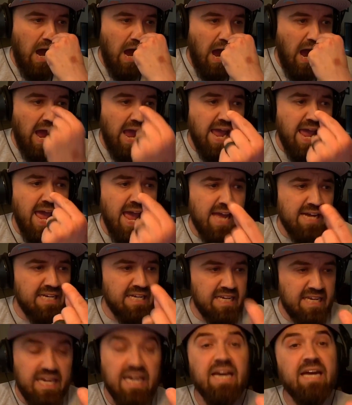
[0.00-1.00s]
I had to
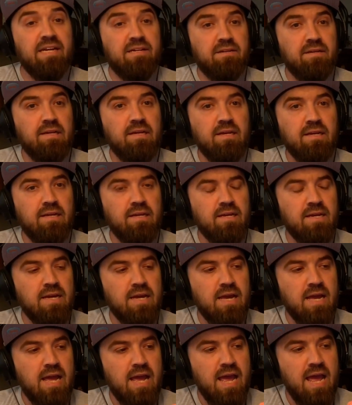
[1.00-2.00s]
get
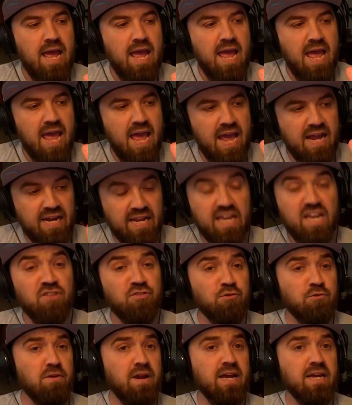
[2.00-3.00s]
an
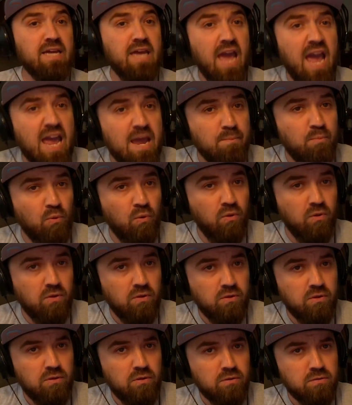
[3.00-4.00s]
Ethernet cable,
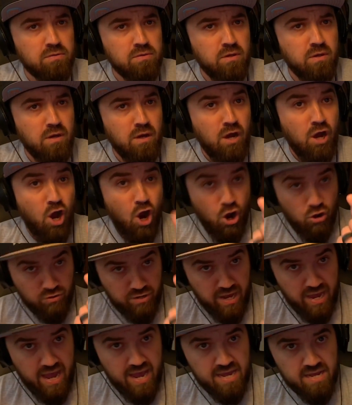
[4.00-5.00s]

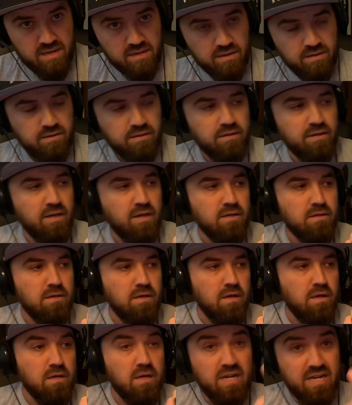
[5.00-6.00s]
okay?
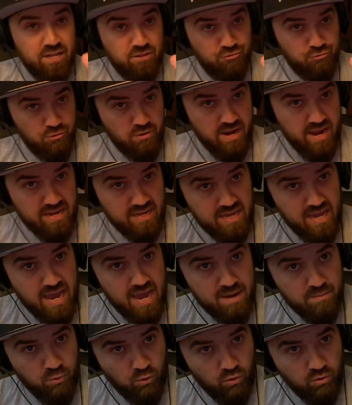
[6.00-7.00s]
An Ethernet
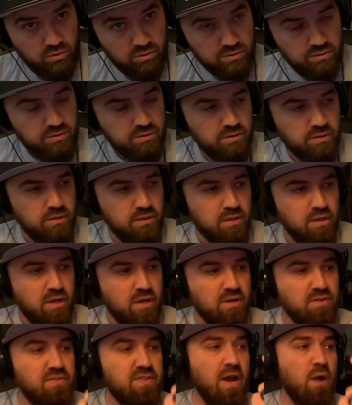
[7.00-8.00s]
cable
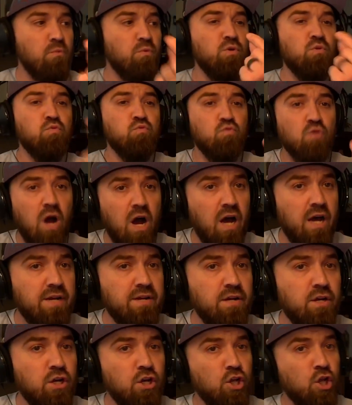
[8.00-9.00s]
that would
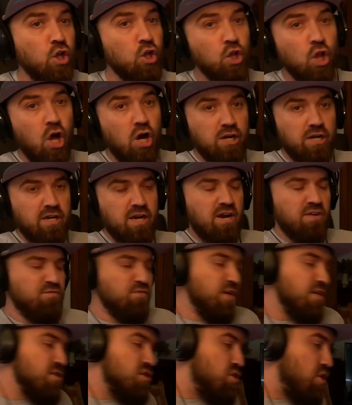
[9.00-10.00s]
run long enough.
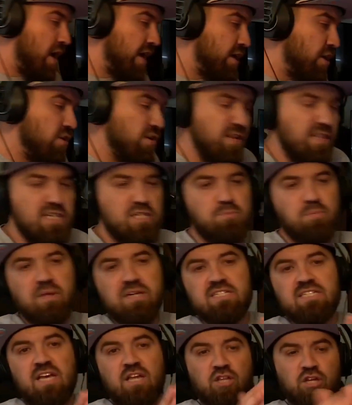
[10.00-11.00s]
So I go to this
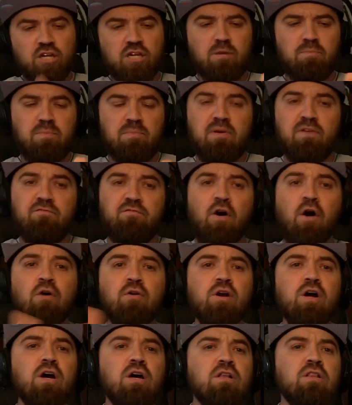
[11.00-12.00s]
place. I look it up on my
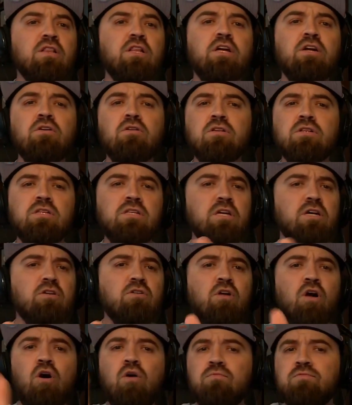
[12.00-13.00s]
phone. Little
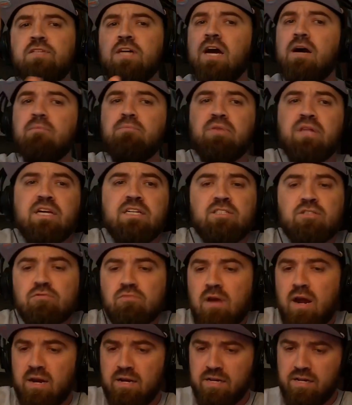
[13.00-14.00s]
hometown place
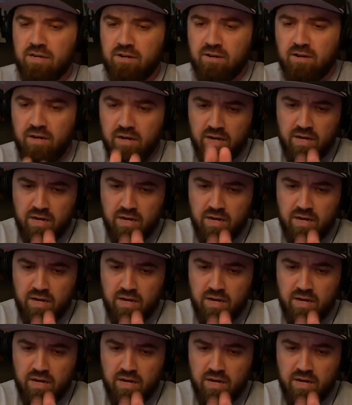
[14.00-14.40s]
around here.